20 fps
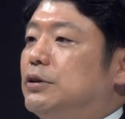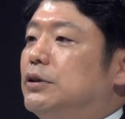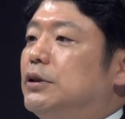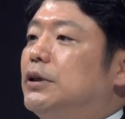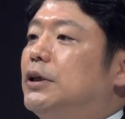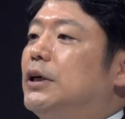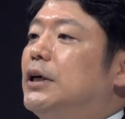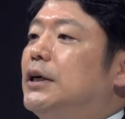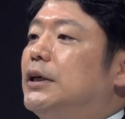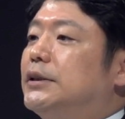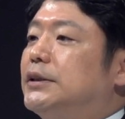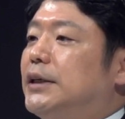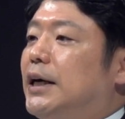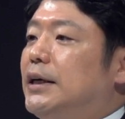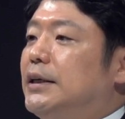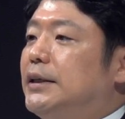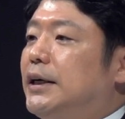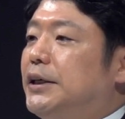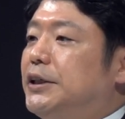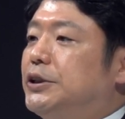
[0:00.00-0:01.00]
increasing
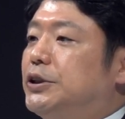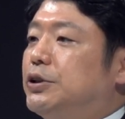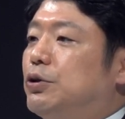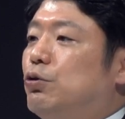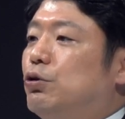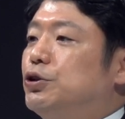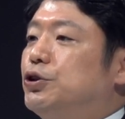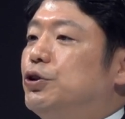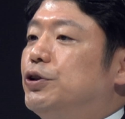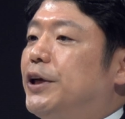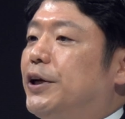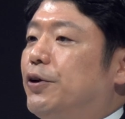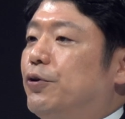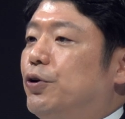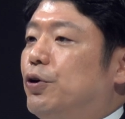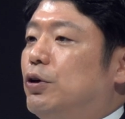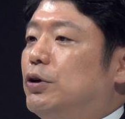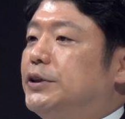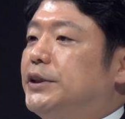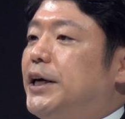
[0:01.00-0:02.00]
campaign video
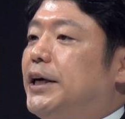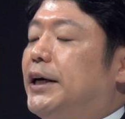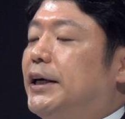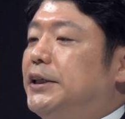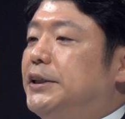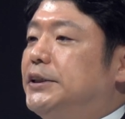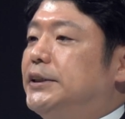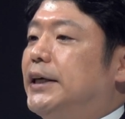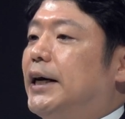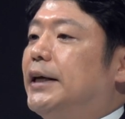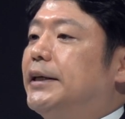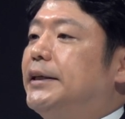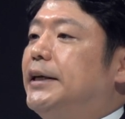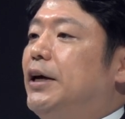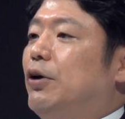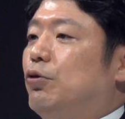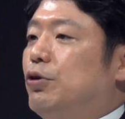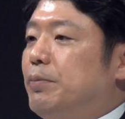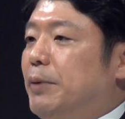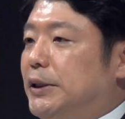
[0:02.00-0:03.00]
views, and
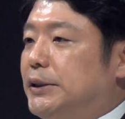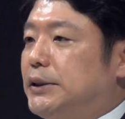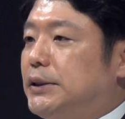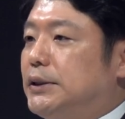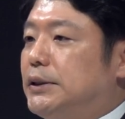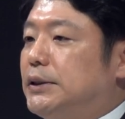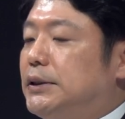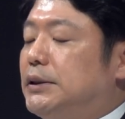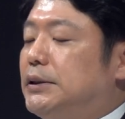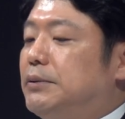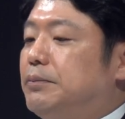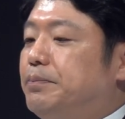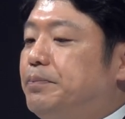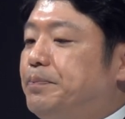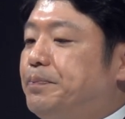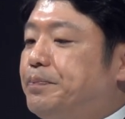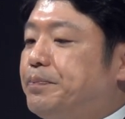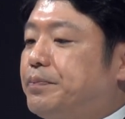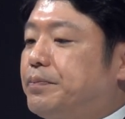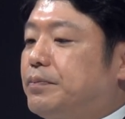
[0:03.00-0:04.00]
improving participation
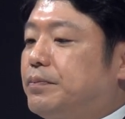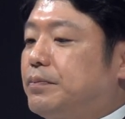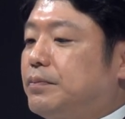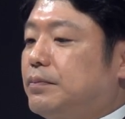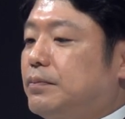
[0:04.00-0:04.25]
rates.